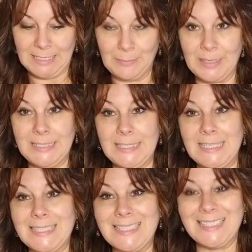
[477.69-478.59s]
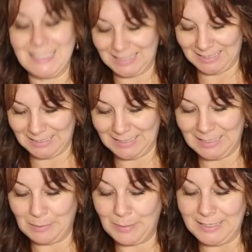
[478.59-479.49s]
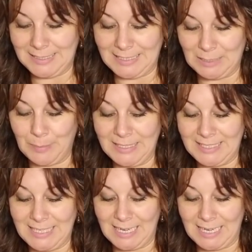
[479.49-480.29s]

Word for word: Pisces. Pisces. Pisces.